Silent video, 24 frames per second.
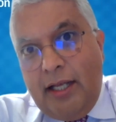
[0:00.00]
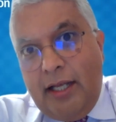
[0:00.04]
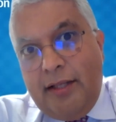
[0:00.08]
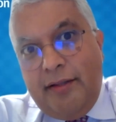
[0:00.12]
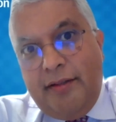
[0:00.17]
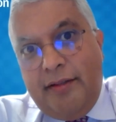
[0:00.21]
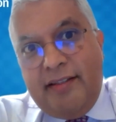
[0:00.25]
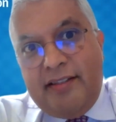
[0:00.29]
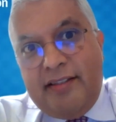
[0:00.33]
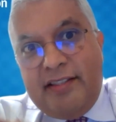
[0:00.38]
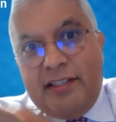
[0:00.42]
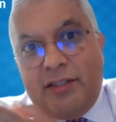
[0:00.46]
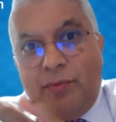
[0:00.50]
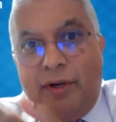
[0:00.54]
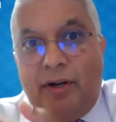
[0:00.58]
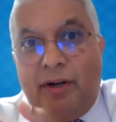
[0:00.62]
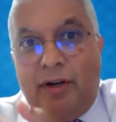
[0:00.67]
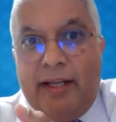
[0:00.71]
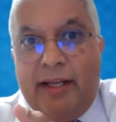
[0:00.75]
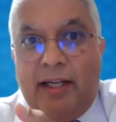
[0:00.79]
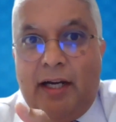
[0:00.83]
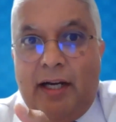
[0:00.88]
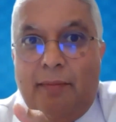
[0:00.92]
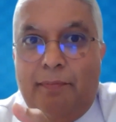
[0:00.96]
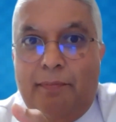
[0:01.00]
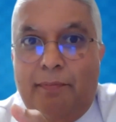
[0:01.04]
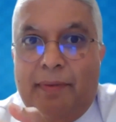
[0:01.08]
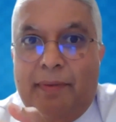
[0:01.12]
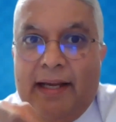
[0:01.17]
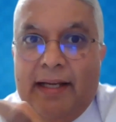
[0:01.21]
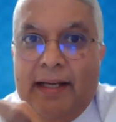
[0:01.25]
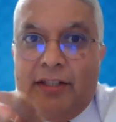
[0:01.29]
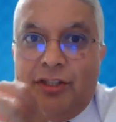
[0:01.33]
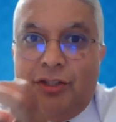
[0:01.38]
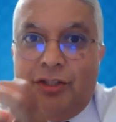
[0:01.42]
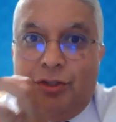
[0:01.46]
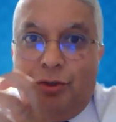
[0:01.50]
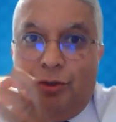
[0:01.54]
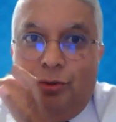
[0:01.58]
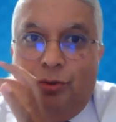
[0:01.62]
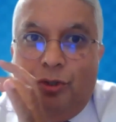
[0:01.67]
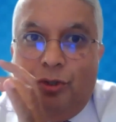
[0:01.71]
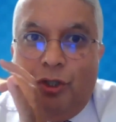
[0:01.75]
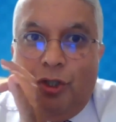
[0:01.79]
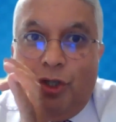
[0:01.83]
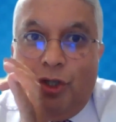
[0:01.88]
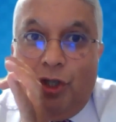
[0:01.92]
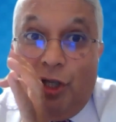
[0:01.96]
This is where I come back to
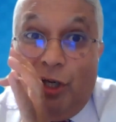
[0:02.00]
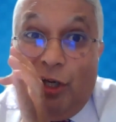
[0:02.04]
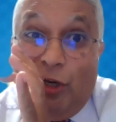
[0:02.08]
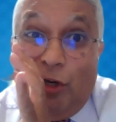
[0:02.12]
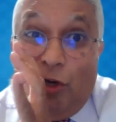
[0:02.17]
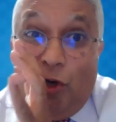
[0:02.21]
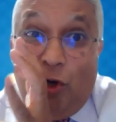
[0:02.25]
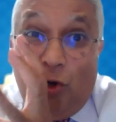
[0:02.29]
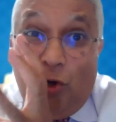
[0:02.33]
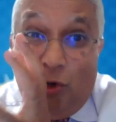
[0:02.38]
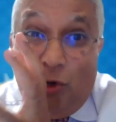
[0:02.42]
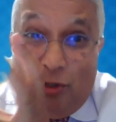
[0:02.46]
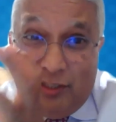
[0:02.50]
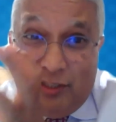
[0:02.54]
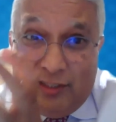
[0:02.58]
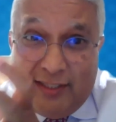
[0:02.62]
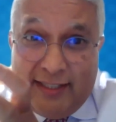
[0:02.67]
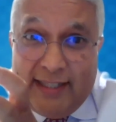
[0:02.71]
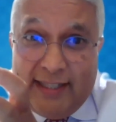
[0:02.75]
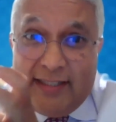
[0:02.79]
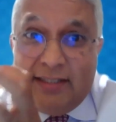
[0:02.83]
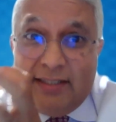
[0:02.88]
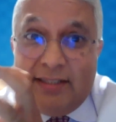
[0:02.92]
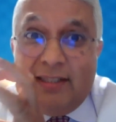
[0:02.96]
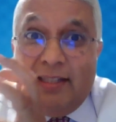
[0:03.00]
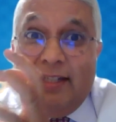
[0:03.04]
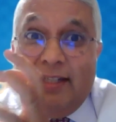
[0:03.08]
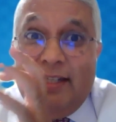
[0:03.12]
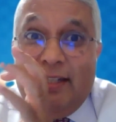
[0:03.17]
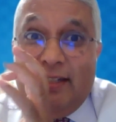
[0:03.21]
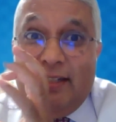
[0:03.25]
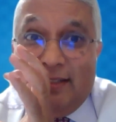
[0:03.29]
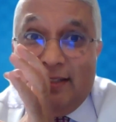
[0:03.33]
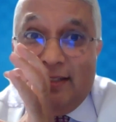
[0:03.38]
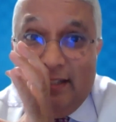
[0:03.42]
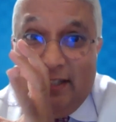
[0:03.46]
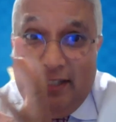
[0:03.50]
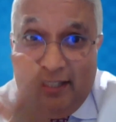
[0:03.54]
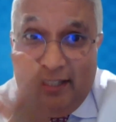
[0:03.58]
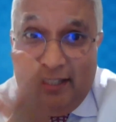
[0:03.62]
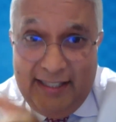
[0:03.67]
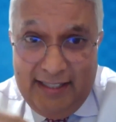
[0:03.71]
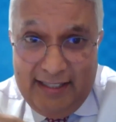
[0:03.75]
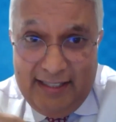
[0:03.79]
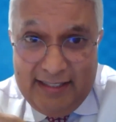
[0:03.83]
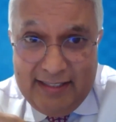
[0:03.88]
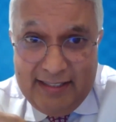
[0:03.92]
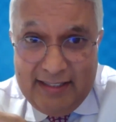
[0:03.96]
the context is
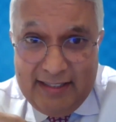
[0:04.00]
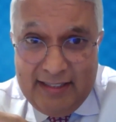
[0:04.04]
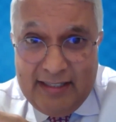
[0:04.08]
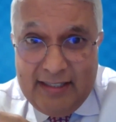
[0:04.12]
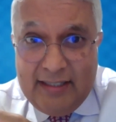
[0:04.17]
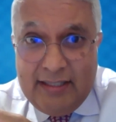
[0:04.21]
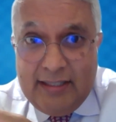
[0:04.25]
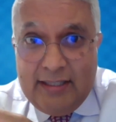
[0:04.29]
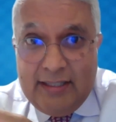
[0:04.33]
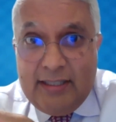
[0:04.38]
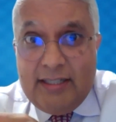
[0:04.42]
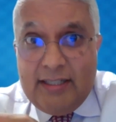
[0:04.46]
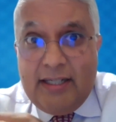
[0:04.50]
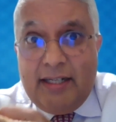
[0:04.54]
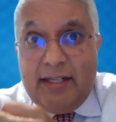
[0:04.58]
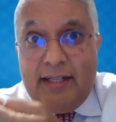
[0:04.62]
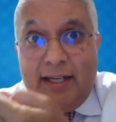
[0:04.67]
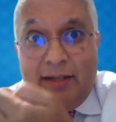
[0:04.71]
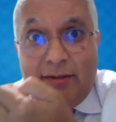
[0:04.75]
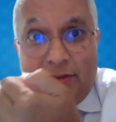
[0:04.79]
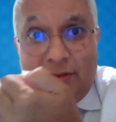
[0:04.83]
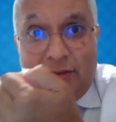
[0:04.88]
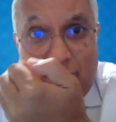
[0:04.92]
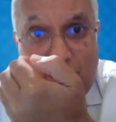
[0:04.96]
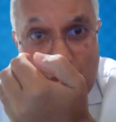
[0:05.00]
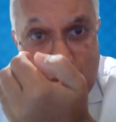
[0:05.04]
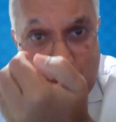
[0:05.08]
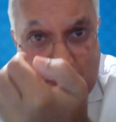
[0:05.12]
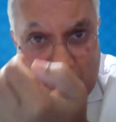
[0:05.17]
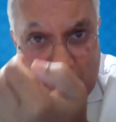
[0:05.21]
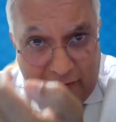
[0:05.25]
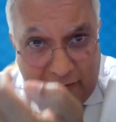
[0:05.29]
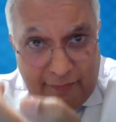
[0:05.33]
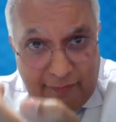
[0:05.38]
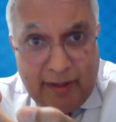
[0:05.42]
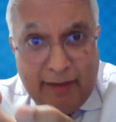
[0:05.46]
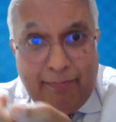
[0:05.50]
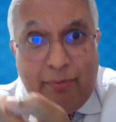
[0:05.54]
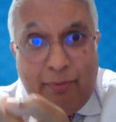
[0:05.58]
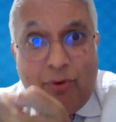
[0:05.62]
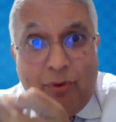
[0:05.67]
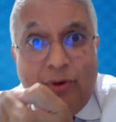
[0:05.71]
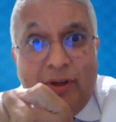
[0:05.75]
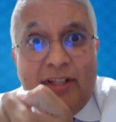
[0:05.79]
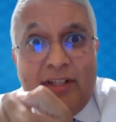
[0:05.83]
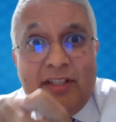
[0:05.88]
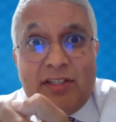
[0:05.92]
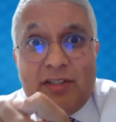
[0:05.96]
key. And that one of my
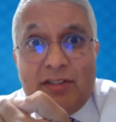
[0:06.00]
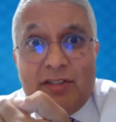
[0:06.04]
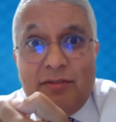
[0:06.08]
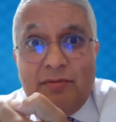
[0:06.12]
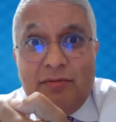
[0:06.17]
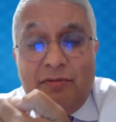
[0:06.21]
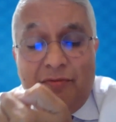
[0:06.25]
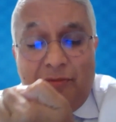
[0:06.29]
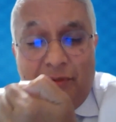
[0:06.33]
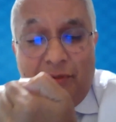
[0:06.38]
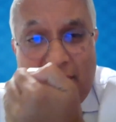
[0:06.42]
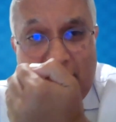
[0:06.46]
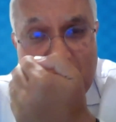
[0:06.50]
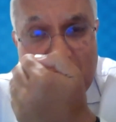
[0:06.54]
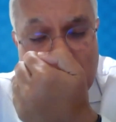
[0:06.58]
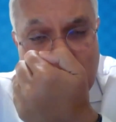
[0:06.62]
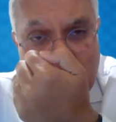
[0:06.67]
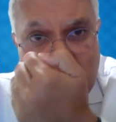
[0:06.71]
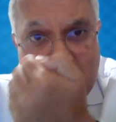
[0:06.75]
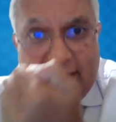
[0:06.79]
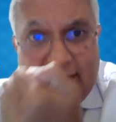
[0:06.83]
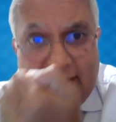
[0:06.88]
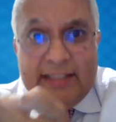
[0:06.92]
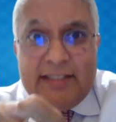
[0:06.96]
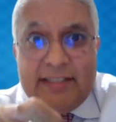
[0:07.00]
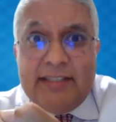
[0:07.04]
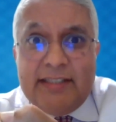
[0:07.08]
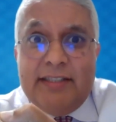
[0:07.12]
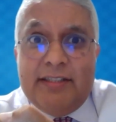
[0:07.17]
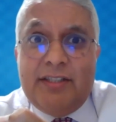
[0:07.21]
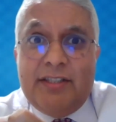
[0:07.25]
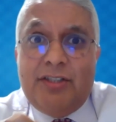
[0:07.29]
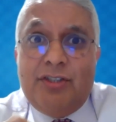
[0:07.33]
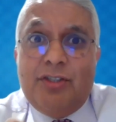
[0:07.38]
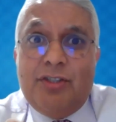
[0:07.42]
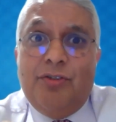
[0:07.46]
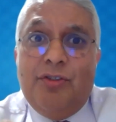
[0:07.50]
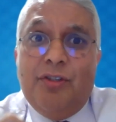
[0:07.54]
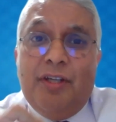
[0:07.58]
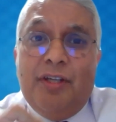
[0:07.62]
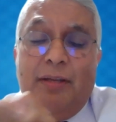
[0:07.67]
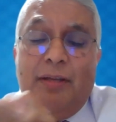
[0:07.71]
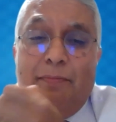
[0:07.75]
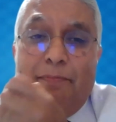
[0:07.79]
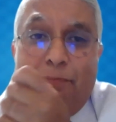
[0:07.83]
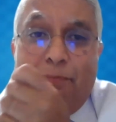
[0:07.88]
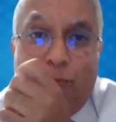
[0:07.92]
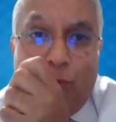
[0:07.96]
points is related to the
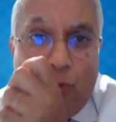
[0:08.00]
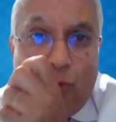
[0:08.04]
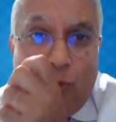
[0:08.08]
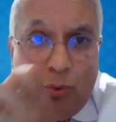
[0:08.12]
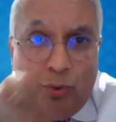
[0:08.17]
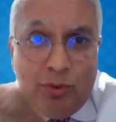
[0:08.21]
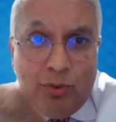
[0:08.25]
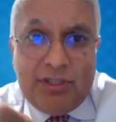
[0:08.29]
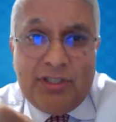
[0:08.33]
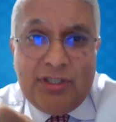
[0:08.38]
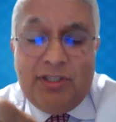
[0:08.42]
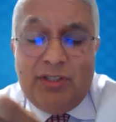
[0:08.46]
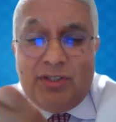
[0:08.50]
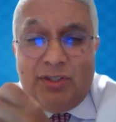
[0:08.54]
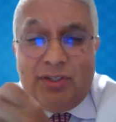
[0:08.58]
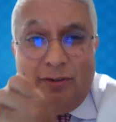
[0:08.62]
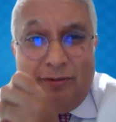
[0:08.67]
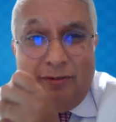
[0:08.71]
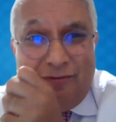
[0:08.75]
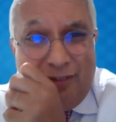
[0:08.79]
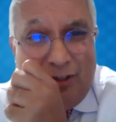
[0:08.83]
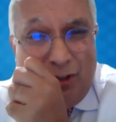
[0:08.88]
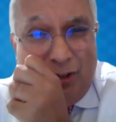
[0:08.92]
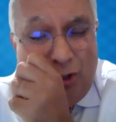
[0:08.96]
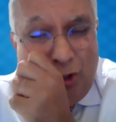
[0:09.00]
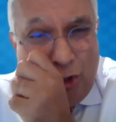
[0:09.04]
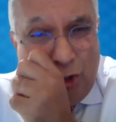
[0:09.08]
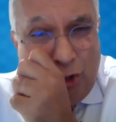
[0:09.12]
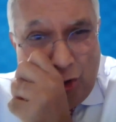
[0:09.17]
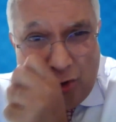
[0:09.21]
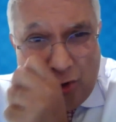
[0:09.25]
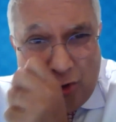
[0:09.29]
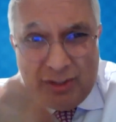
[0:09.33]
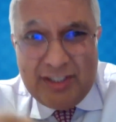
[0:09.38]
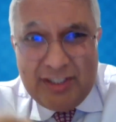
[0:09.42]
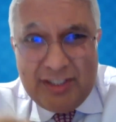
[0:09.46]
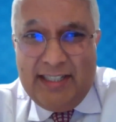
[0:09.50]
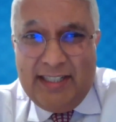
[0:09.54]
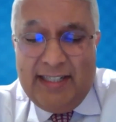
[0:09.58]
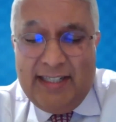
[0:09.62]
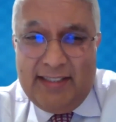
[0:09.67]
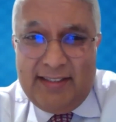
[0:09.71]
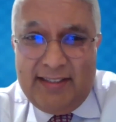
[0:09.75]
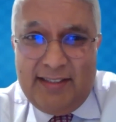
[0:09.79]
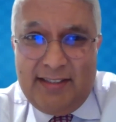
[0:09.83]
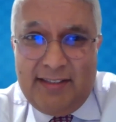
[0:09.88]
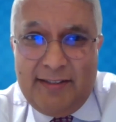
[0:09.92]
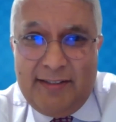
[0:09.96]
importance of
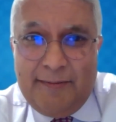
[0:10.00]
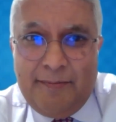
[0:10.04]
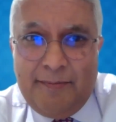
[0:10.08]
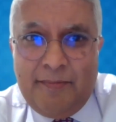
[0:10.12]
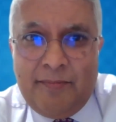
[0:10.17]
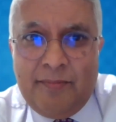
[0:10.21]
context.